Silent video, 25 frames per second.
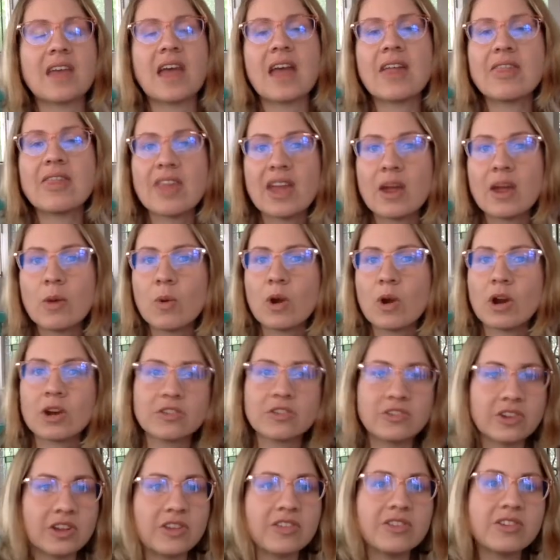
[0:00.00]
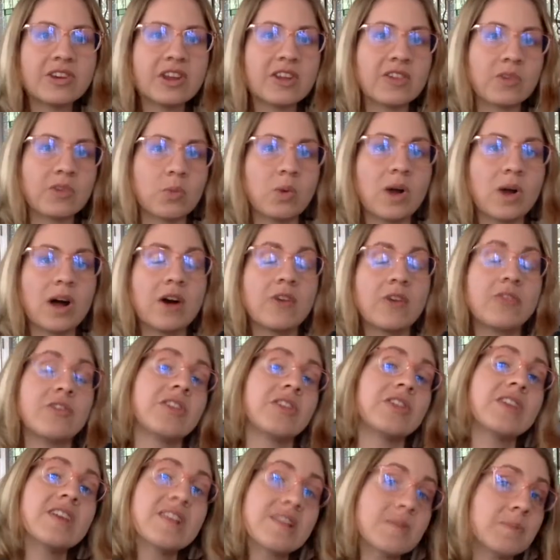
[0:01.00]
and they work just as well for
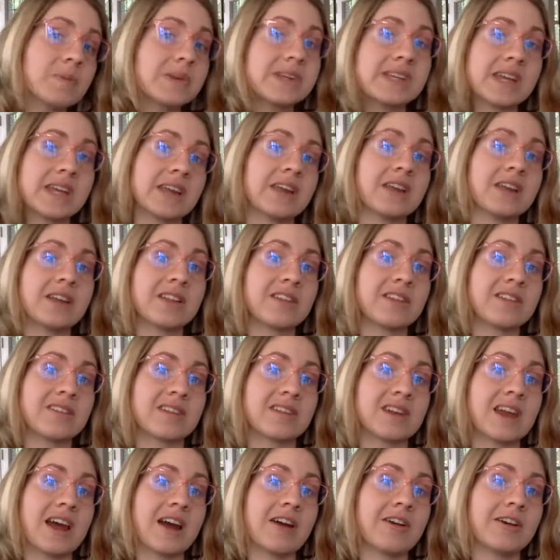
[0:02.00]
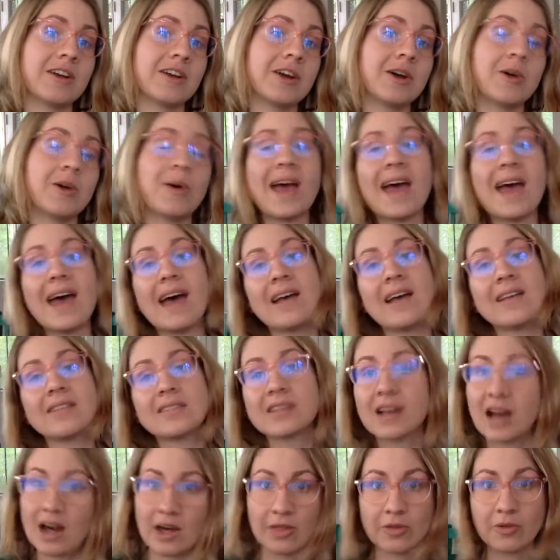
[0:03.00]
this particular scenario as
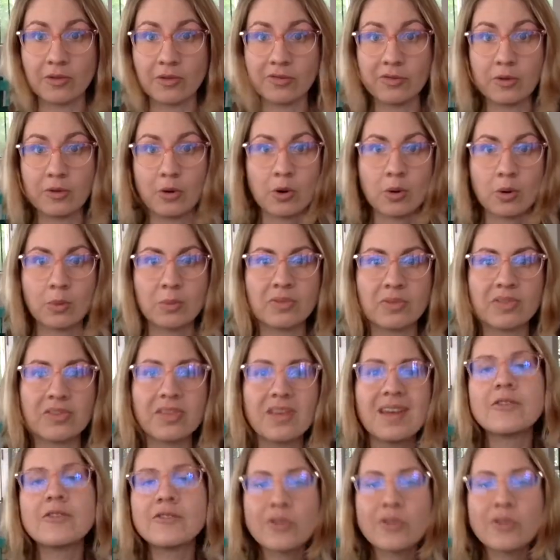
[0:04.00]
other forms.